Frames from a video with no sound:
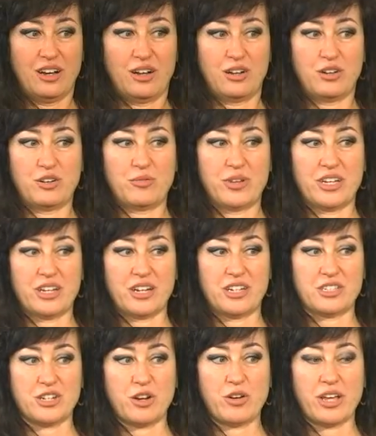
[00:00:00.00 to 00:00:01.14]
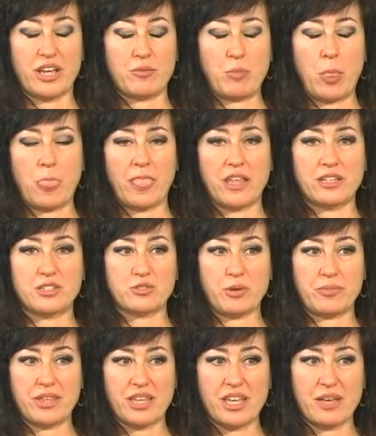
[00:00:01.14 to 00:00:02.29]
Oh my gosh. Okay. So I'm
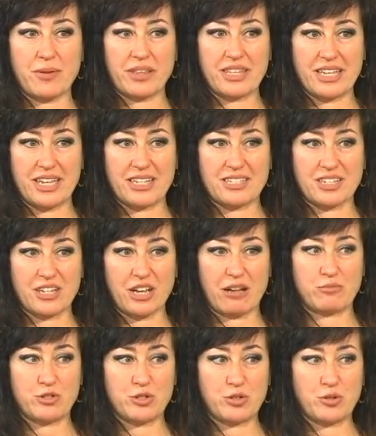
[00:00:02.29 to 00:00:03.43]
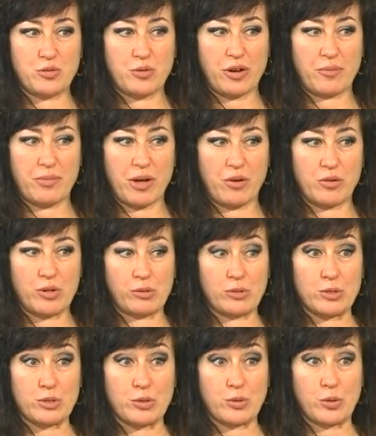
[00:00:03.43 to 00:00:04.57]
thinking about the kids that come to Mountain Oak
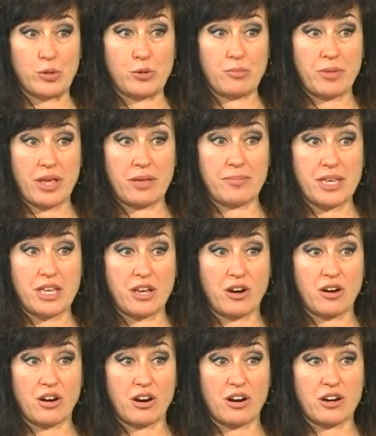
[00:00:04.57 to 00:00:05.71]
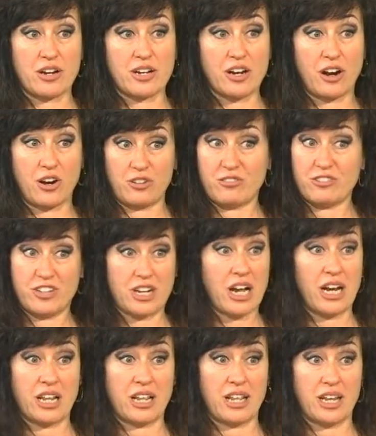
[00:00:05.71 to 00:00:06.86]
School who maybe are
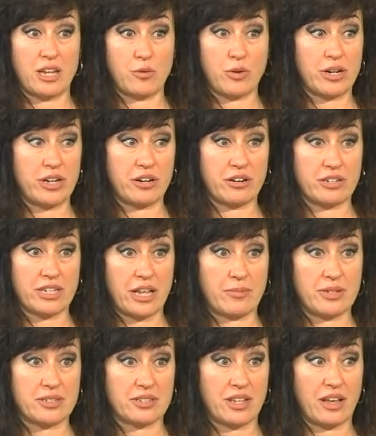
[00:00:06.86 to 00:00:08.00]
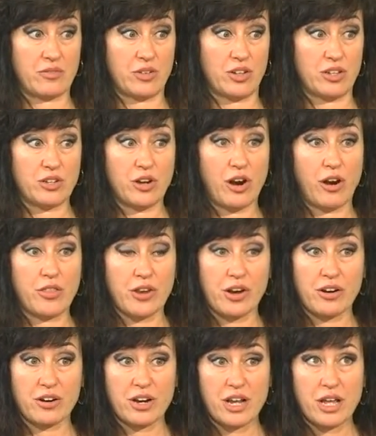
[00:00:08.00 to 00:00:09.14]
not anywhere near Taben's level. Are
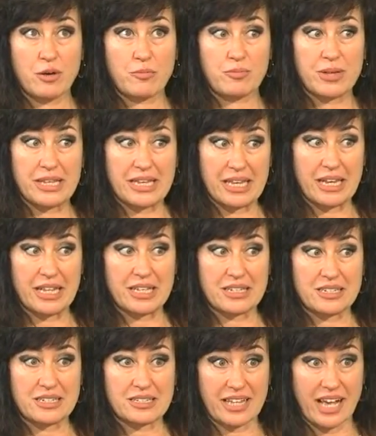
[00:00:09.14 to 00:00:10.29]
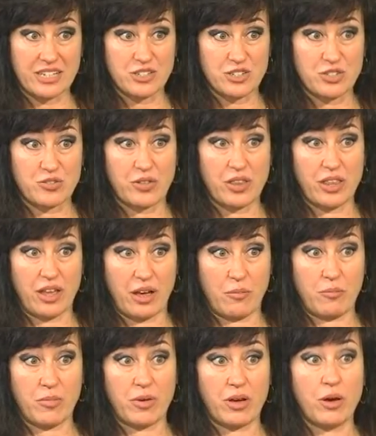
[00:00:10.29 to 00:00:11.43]
there beginning classes for
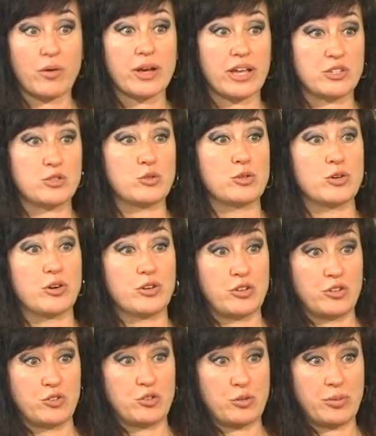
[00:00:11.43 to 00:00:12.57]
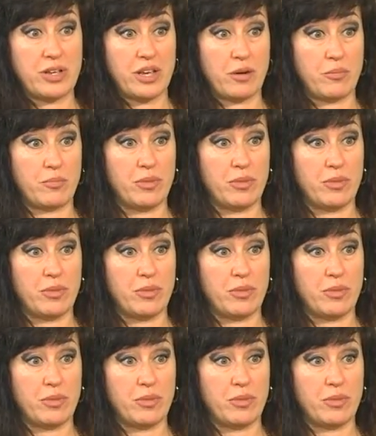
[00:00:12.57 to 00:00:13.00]
them? Okay, to learn to become